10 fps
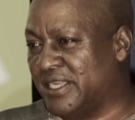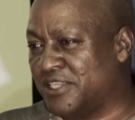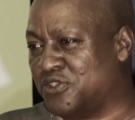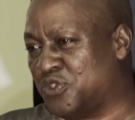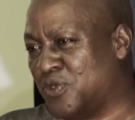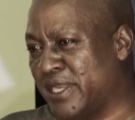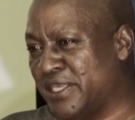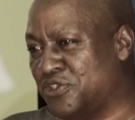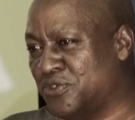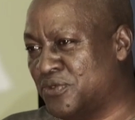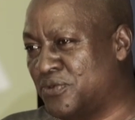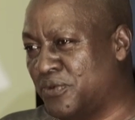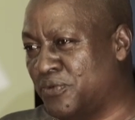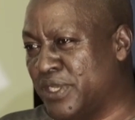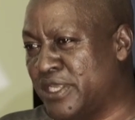It's also an issue
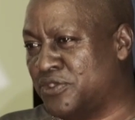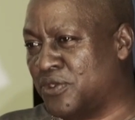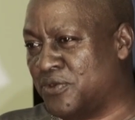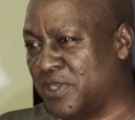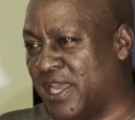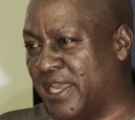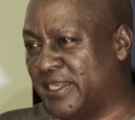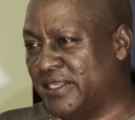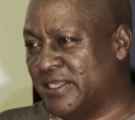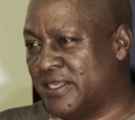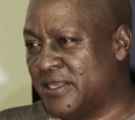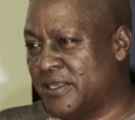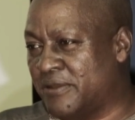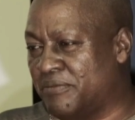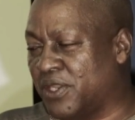we need to look at,
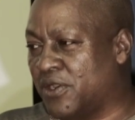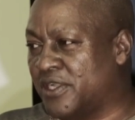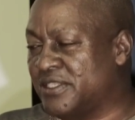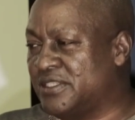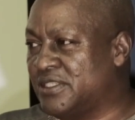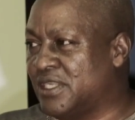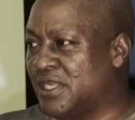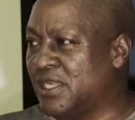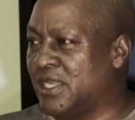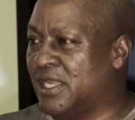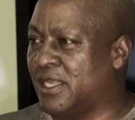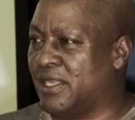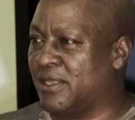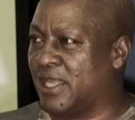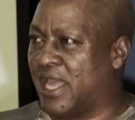because
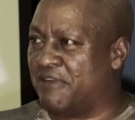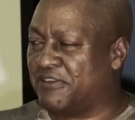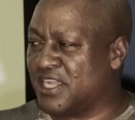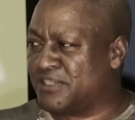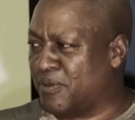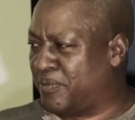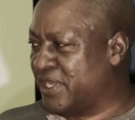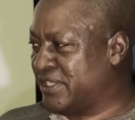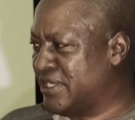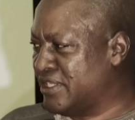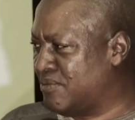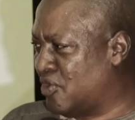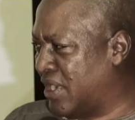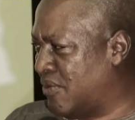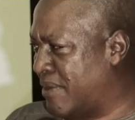Africa's population is
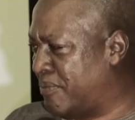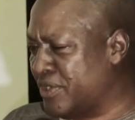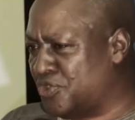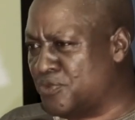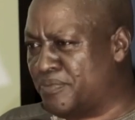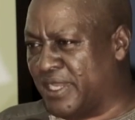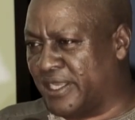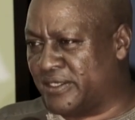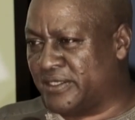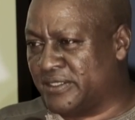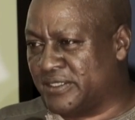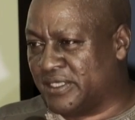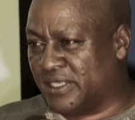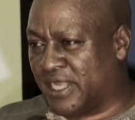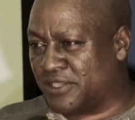more than 1.2 billion,
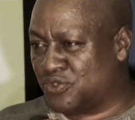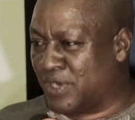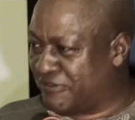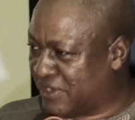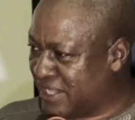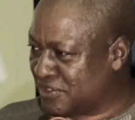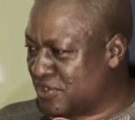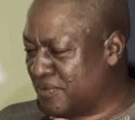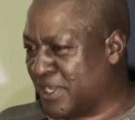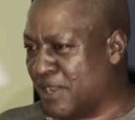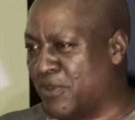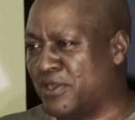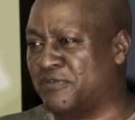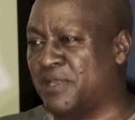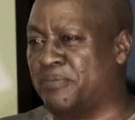and soon Africa is going to become
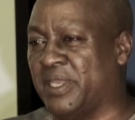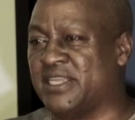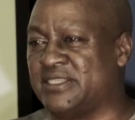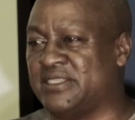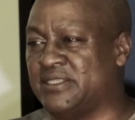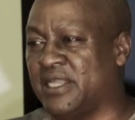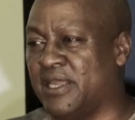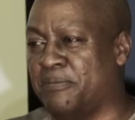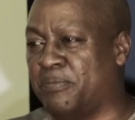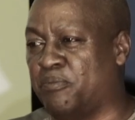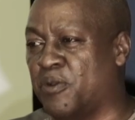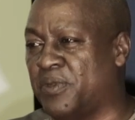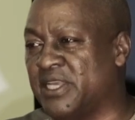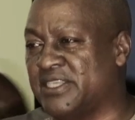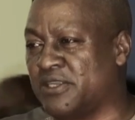one of the biggest
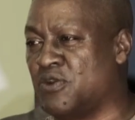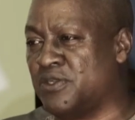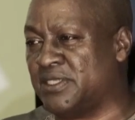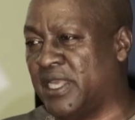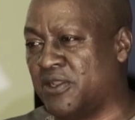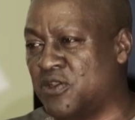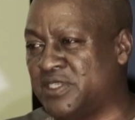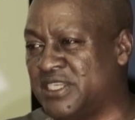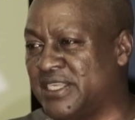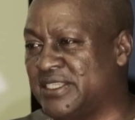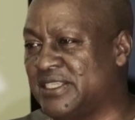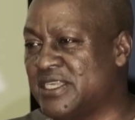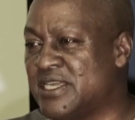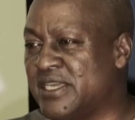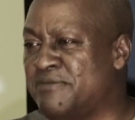populated
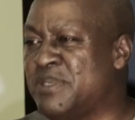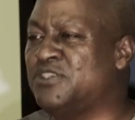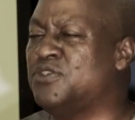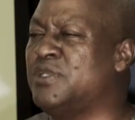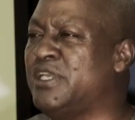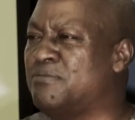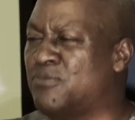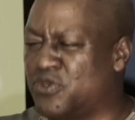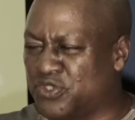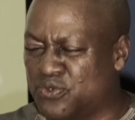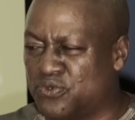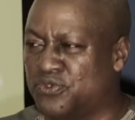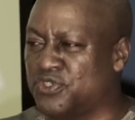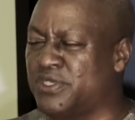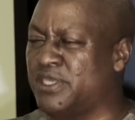continents. It means you need more
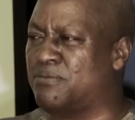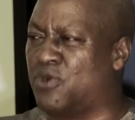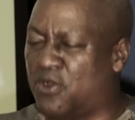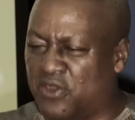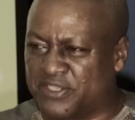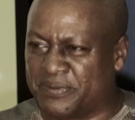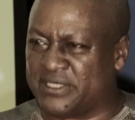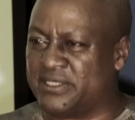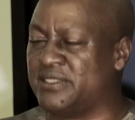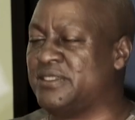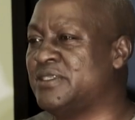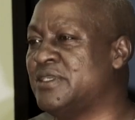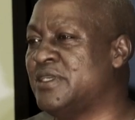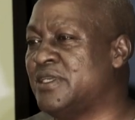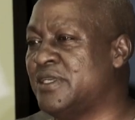schools, you need more hospitals,